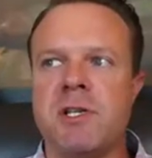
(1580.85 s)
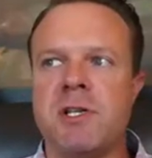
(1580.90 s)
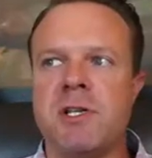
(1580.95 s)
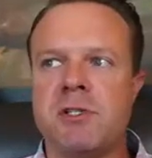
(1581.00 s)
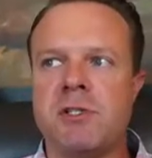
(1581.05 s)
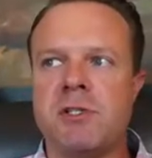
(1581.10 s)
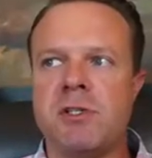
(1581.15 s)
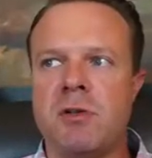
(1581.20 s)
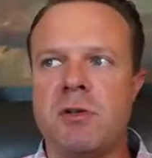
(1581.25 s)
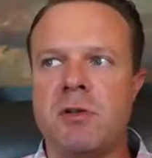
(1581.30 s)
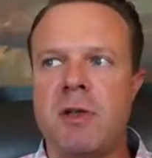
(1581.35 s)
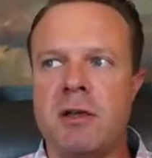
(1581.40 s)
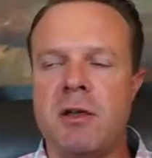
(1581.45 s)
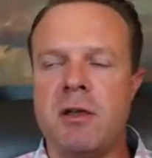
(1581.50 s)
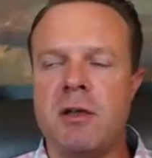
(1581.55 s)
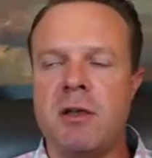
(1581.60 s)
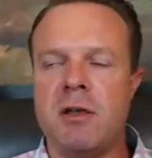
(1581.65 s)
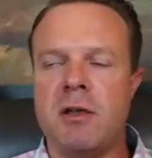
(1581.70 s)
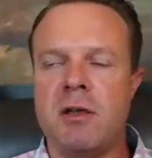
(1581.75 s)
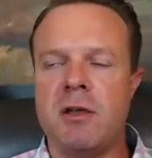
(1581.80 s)
these
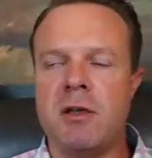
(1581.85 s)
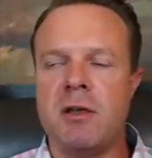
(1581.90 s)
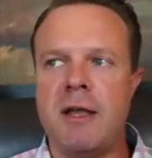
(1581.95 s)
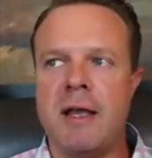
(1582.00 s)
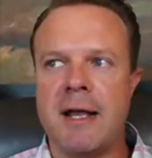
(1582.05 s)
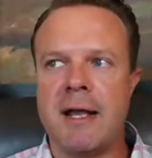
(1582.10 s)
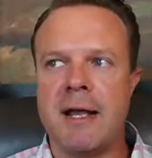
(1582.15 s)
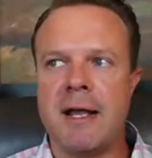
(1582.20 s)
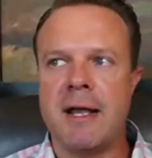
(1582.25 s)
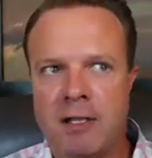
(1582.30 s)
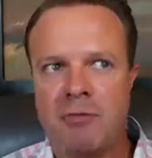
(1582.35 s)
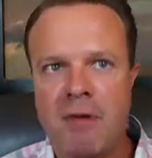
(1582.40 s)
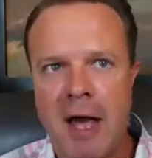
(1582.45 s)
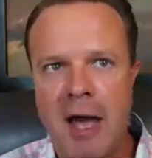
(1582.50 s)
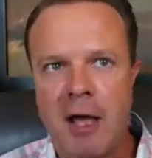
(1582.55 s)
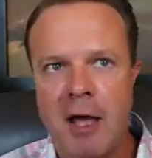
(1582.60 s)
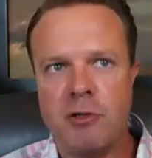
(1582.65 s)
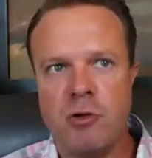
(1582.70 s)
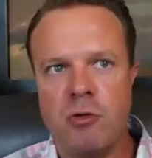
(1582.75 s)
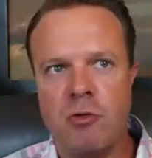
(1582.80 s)
businesses like
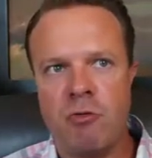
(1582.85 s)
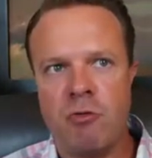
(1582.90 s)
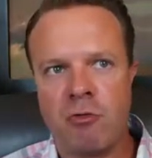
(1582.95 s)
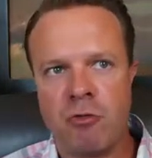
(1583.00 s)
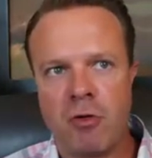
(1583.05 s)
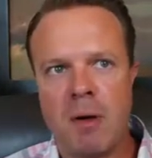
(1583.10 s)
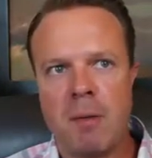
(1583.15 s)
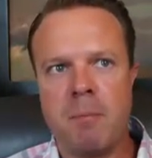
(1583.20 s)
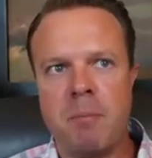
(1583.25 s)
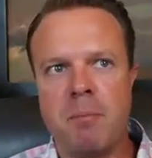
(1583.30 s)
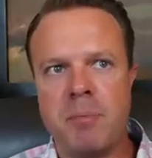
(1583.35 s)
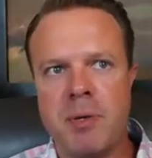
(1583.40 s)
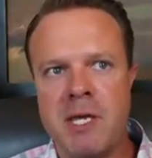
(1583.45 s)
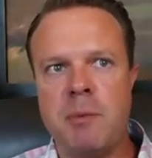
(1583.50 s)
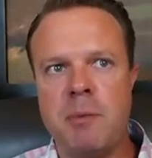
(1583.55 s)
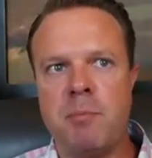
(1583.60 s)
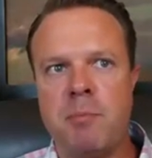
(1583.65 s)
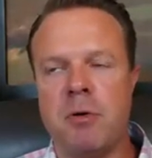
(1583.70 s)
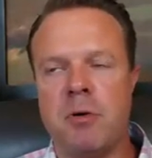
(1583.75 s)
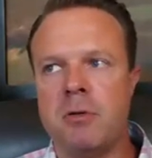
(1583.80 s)

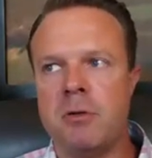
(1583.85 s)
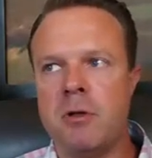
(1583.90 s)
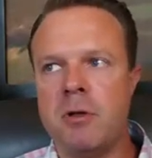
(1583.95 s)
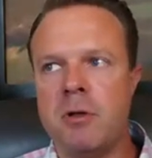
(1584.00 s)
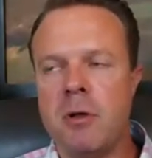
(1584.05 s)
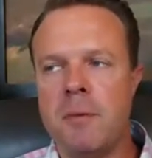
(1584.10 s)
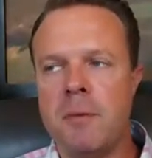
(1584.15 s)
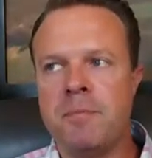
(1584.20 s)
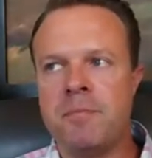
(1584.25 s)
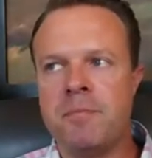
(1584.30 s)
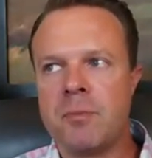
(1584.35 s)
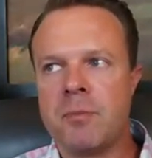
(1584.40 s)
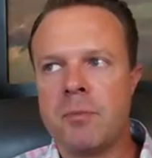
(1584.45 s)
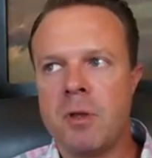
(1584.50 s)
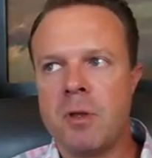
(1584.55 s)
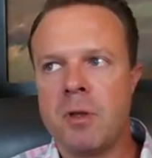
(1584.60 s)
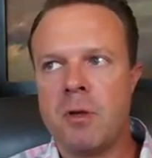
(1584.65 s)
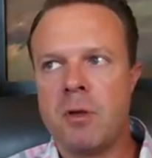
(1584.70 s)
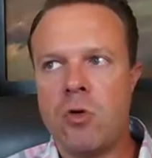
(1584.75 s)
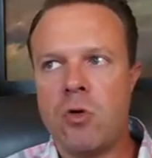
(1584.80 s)
extract value
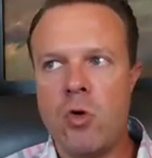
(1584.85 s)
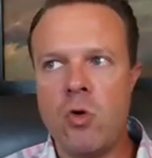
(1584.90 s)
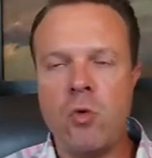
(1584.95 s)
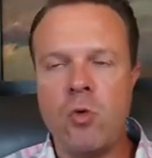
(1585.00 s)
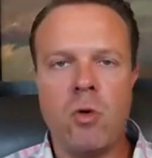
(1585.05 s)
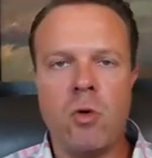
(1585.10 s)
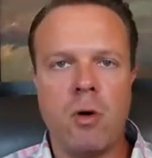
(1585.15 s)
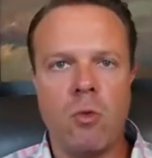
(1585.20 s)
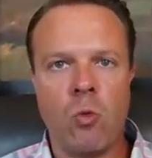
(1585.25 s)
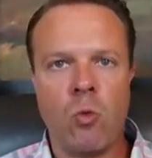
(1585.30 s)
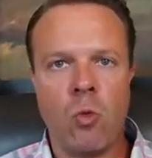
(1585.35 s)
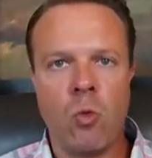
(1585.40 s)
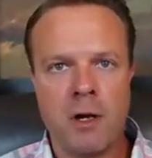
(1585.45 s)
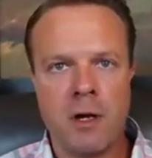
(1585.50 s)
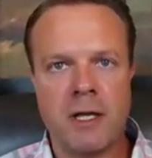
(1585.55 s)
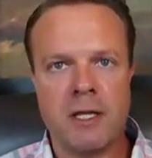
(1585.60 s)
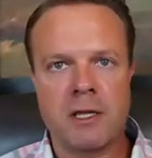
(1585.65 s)
from people